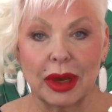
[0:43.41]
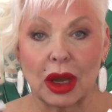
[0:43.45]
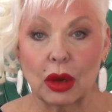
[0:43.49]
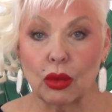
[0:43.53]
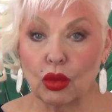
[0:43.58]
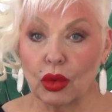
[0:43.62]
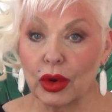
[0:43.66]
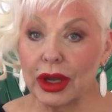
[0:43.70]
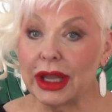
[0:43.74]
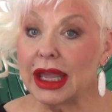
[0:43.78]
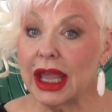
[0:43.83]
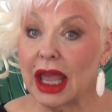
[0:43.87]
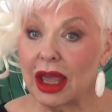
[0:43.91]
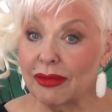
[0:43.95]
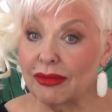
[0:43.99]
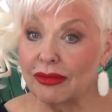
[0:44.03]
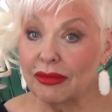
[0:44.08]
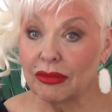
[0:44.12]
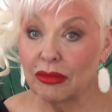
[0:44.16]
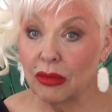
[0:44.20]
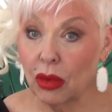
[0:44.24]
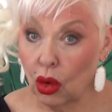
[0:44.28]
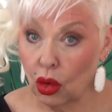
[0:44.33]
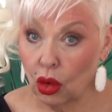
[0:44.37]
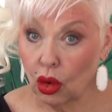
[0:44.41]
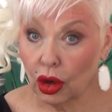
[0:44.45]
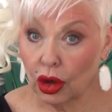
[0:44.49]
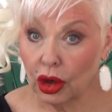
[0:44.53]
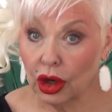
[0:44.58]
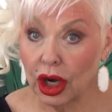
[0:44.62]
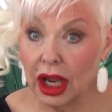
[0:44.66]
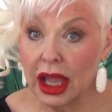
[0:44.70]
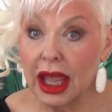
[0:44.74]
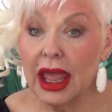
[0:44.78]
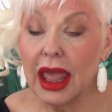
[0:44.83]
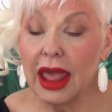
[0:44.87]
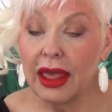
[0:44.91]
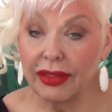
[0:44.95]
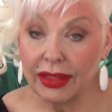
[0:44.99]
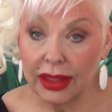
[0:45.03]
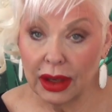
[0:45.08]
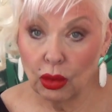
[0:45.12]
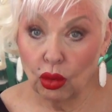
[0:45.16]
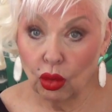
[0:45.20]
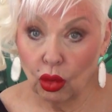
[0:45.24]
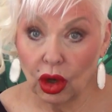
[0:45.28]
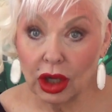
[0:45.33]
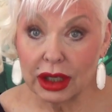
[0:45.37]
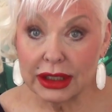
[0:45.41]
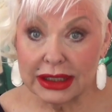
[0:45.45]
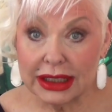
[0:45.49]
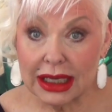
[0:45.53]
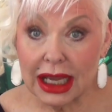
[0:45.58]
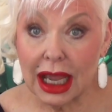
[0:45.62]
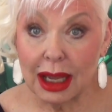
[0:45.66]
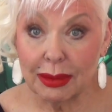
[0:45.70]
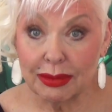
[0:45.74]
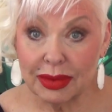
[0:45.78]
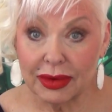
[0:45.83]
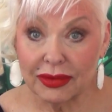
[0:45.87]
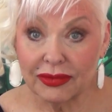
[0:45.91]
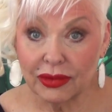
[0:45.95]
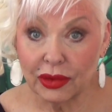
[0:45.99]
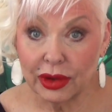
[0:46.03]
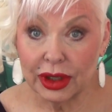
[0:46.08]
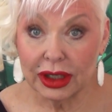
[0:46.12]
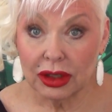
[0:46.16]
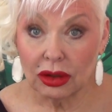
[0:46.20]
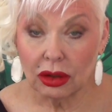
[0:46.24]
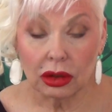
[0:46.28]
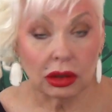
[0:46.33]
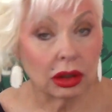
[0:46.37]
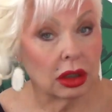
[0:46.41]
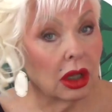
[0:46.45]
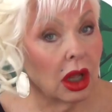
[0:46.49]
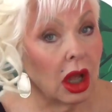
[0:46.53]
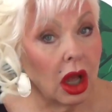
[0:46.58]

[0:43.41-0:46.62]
but we have more than one type of wrinkle.